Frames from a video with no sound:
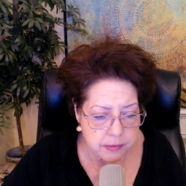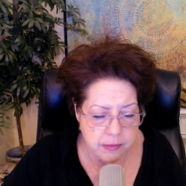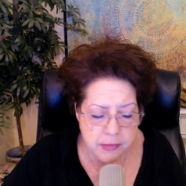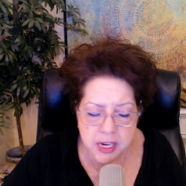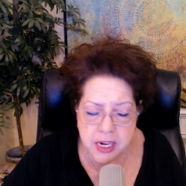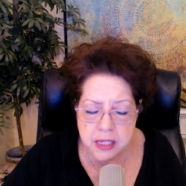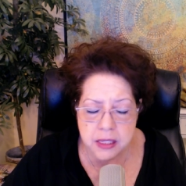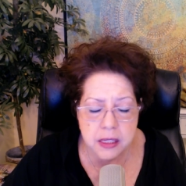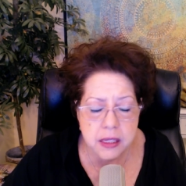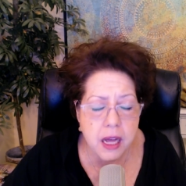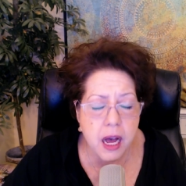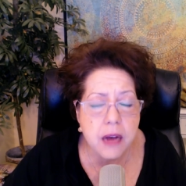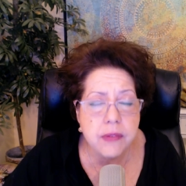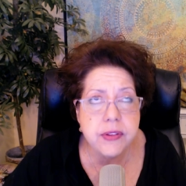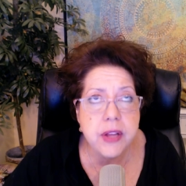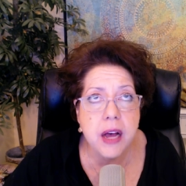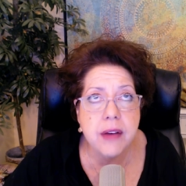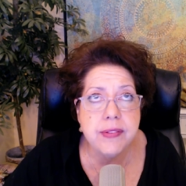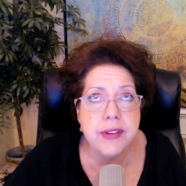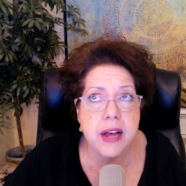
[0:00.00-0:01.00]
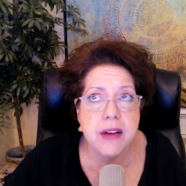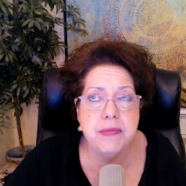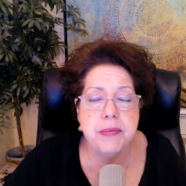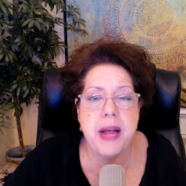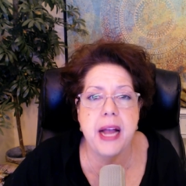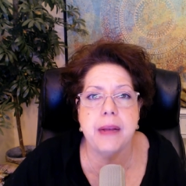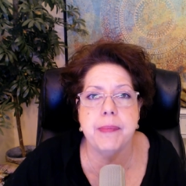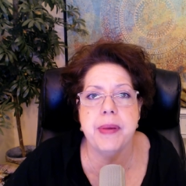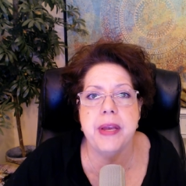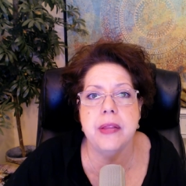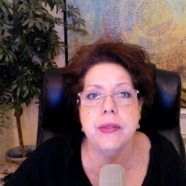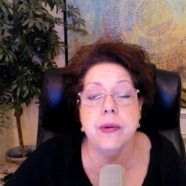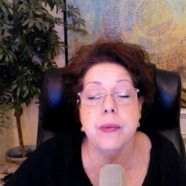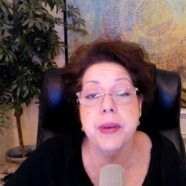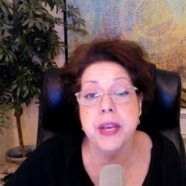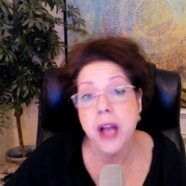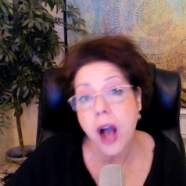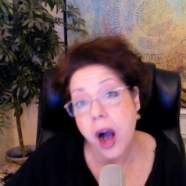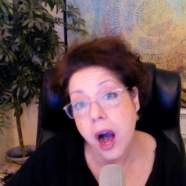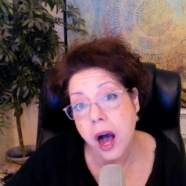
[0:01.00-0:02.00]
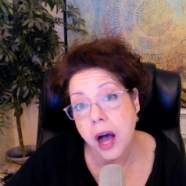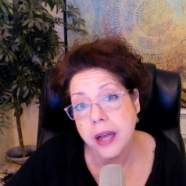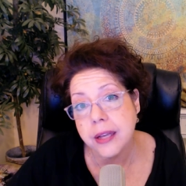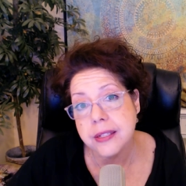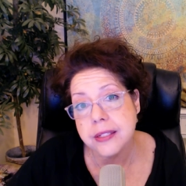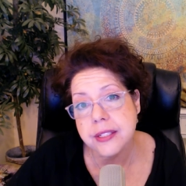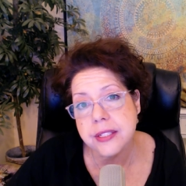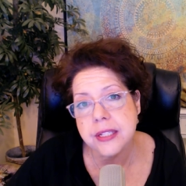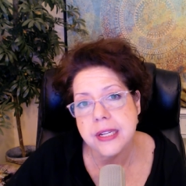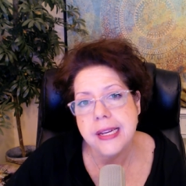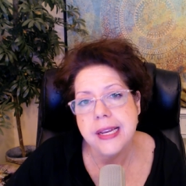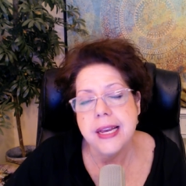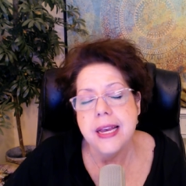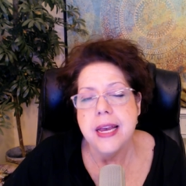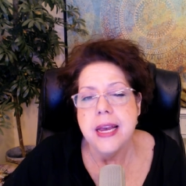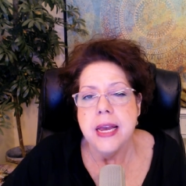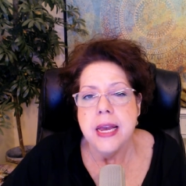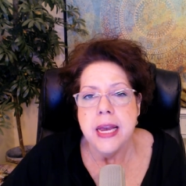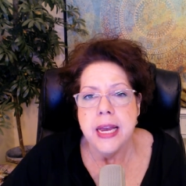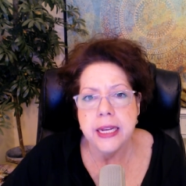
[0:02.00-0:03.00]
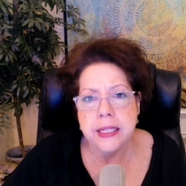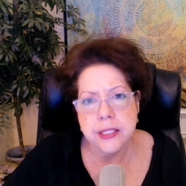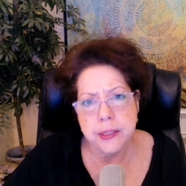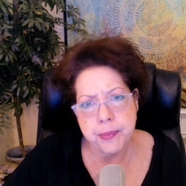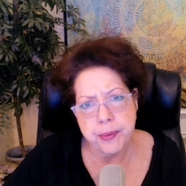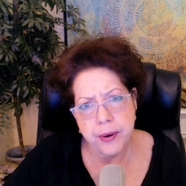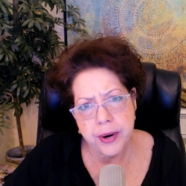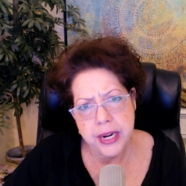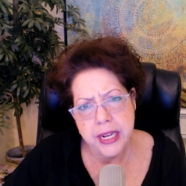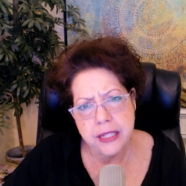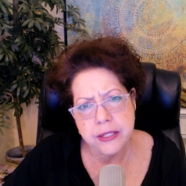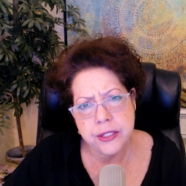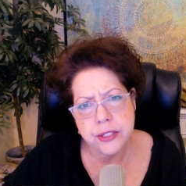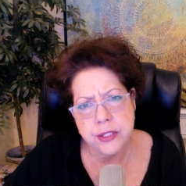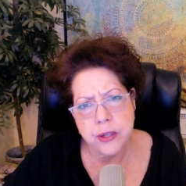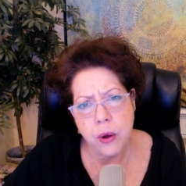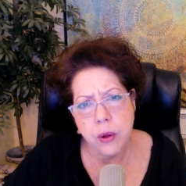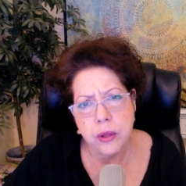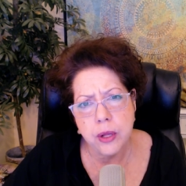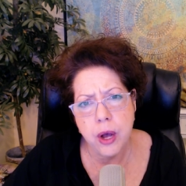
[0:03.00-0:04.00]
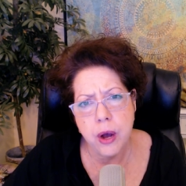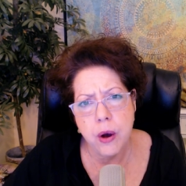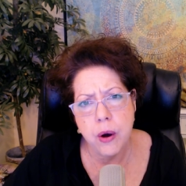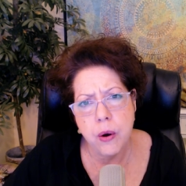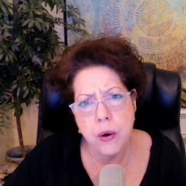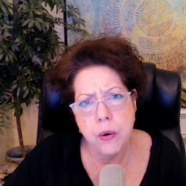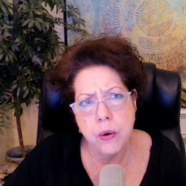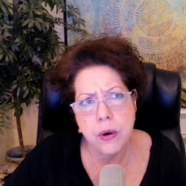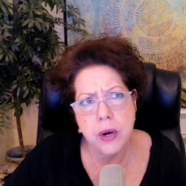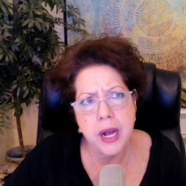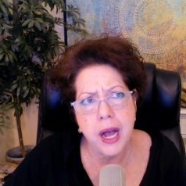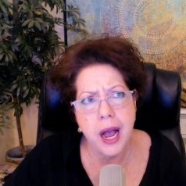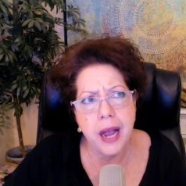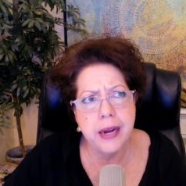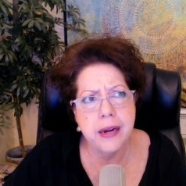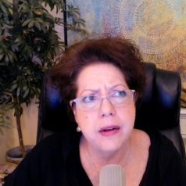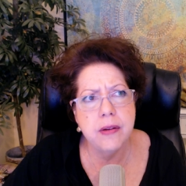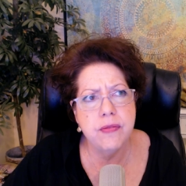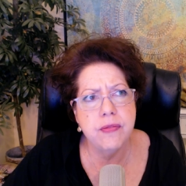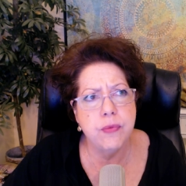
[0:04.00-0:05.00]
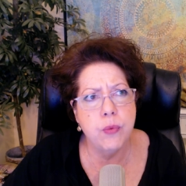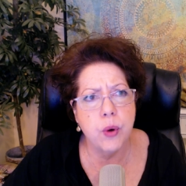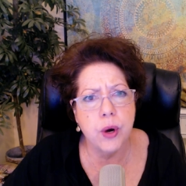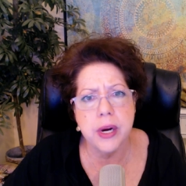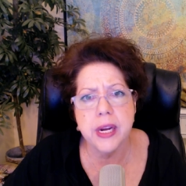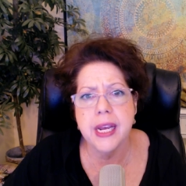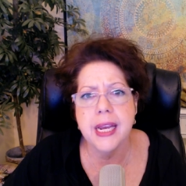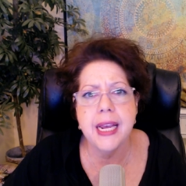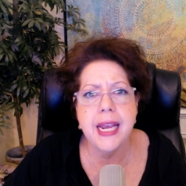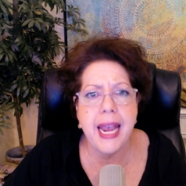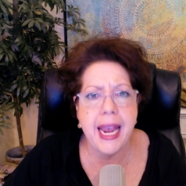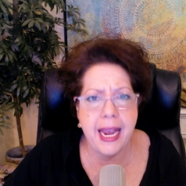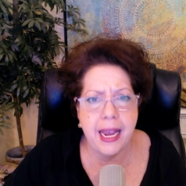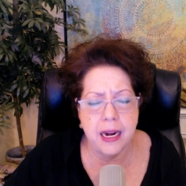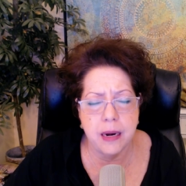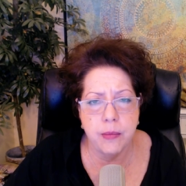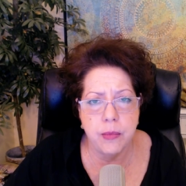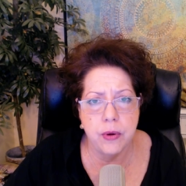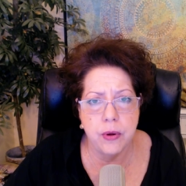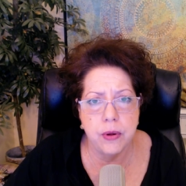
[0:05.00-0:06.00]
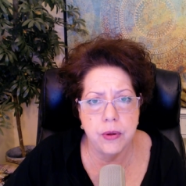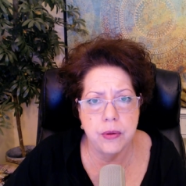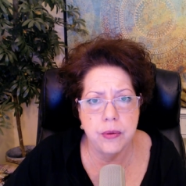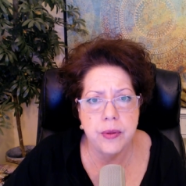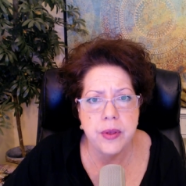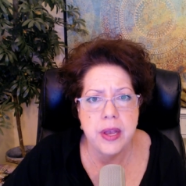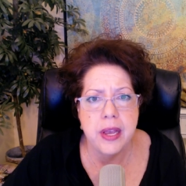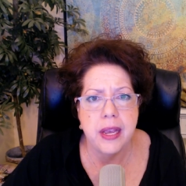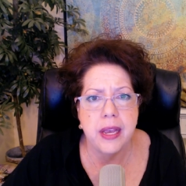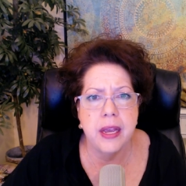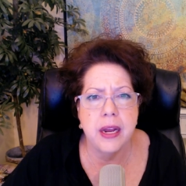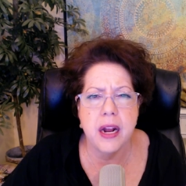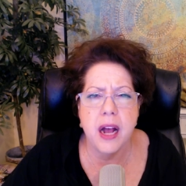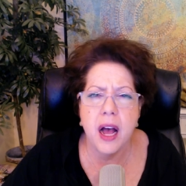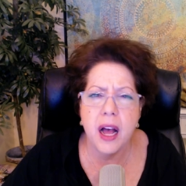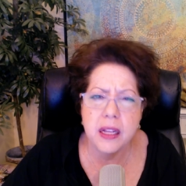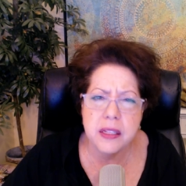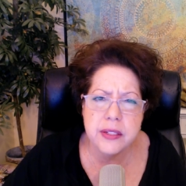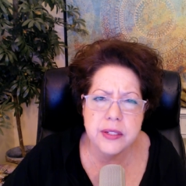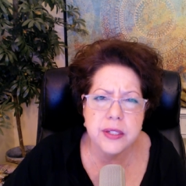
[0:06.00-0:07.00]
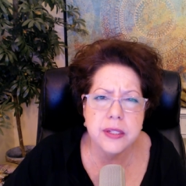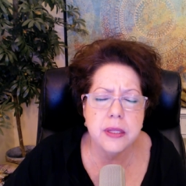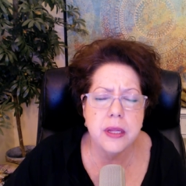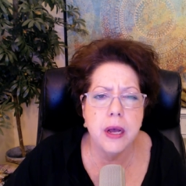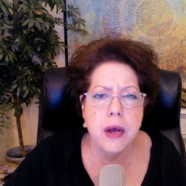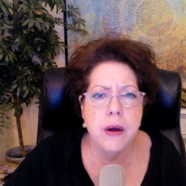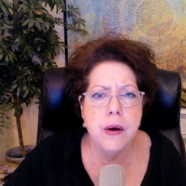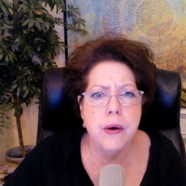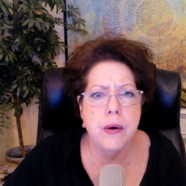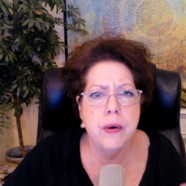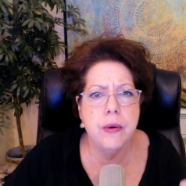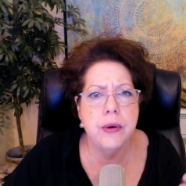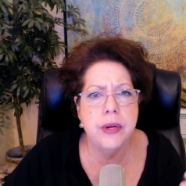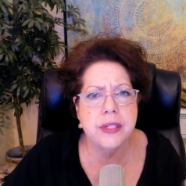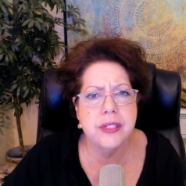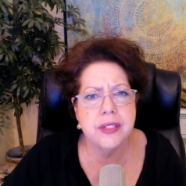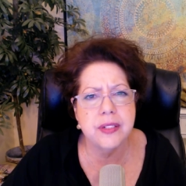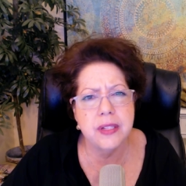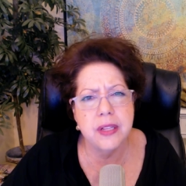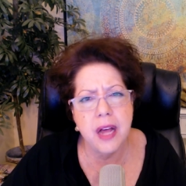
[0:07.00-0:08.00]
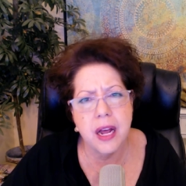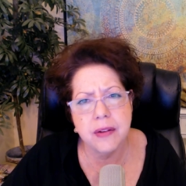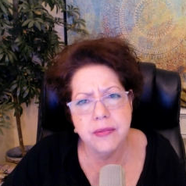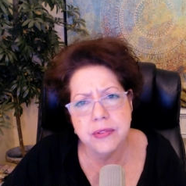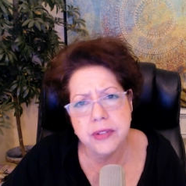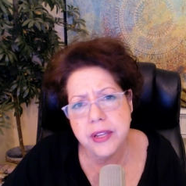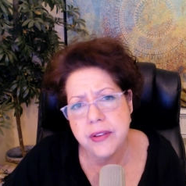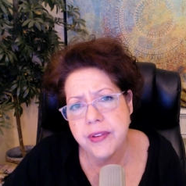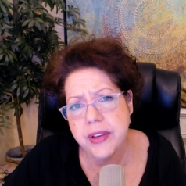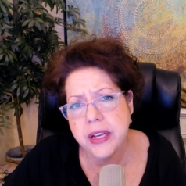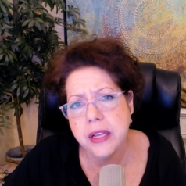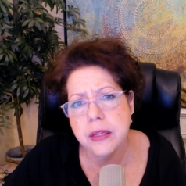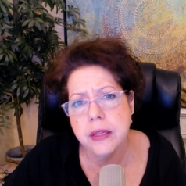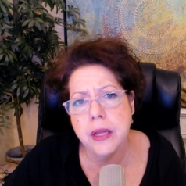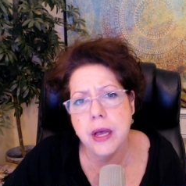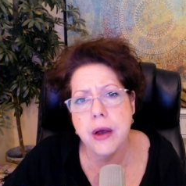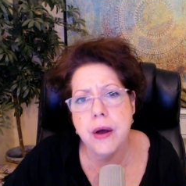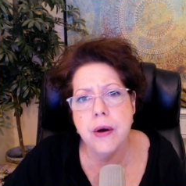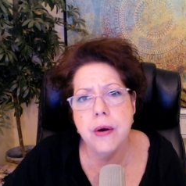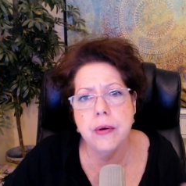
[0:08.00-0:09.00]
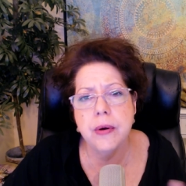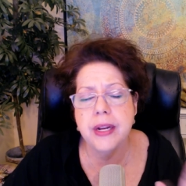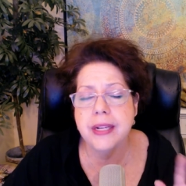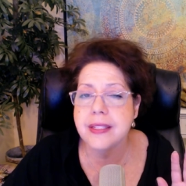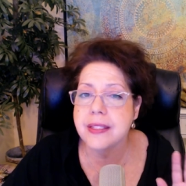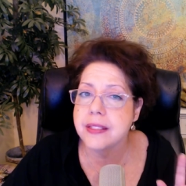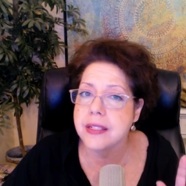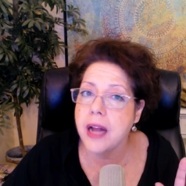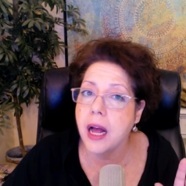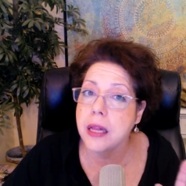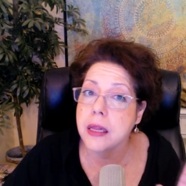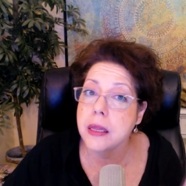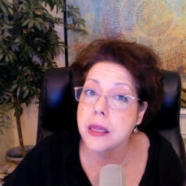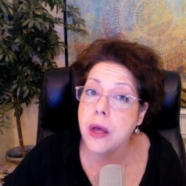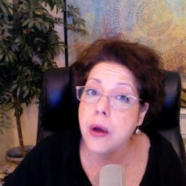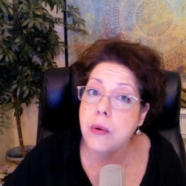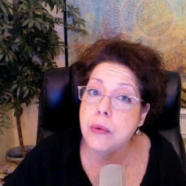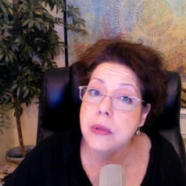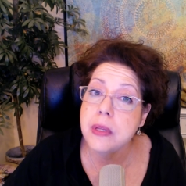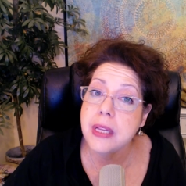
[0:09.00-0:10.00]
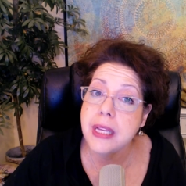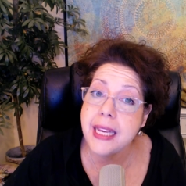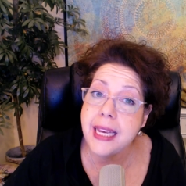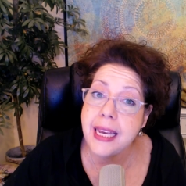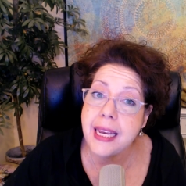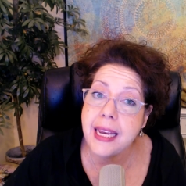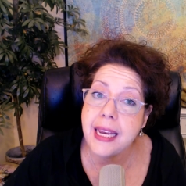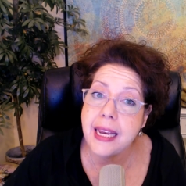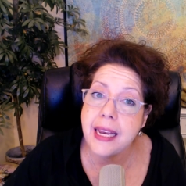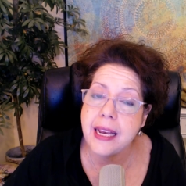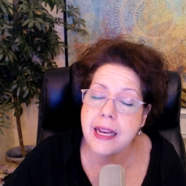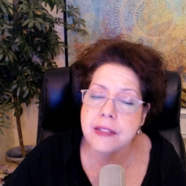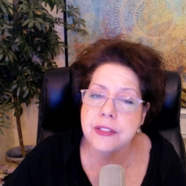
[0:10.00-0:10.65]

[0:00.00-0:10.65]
I love, love, love Black Panther because it's a pretty solo kind of working animal. It hunts alone. It does a lot of living alone. It's not lonely.